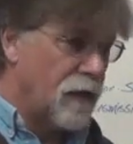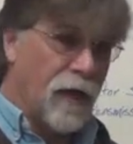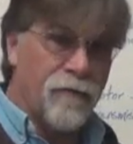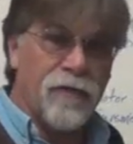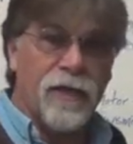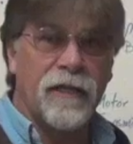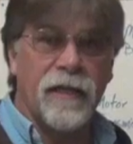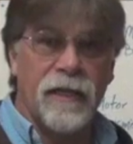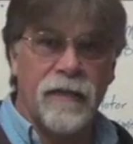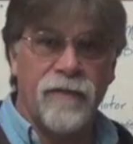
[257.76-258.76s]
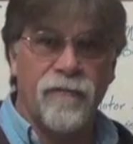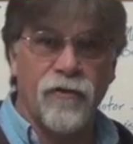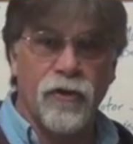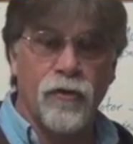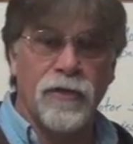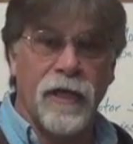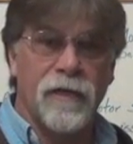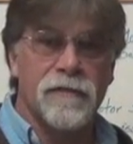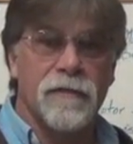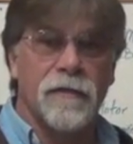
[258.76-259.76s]
everything that E V four U
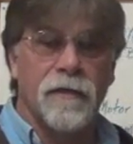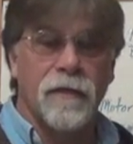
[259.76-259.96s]
does